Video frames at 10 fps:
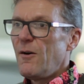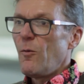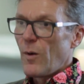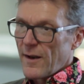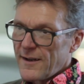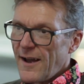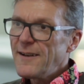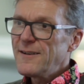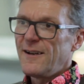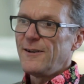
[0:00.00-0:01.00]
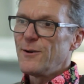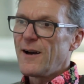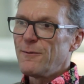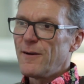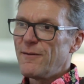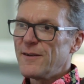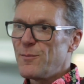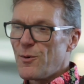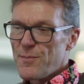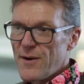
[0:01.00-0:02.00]
What I can tell you, however, the
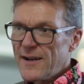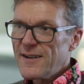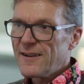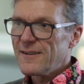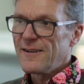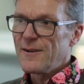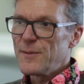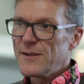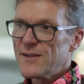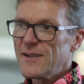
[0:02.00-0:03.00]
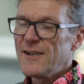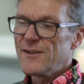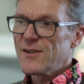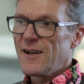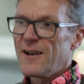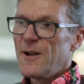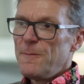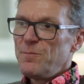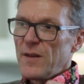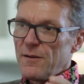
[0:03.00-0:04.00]
more practical elements is that
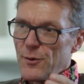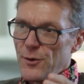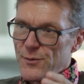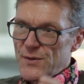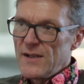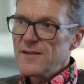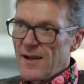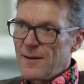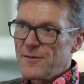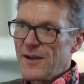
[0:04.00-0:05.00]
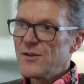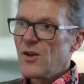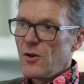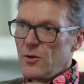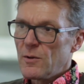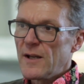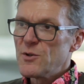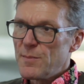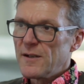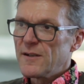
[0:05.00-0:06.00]
if you use this typeface, your
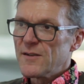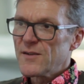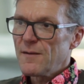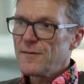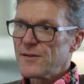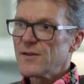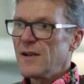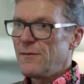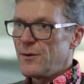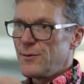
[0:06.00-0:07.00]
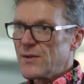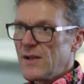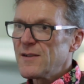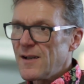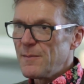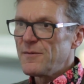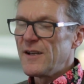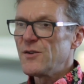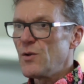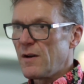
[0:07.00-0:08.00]
legibility suffers. If you use this
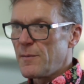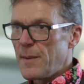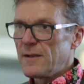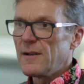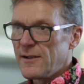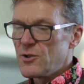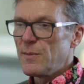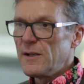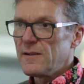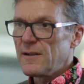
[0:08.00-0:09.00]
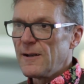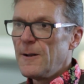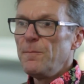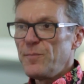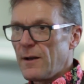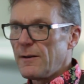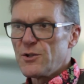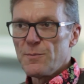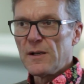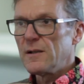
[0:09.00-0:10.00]
typeface, you have a better legibility. Now,
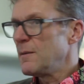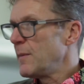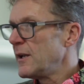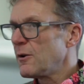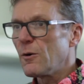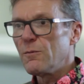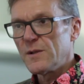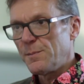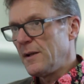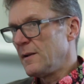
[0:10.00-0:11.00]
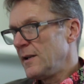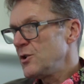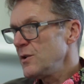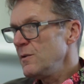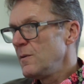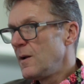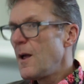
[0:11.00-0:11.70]
legibility may not always be an issue,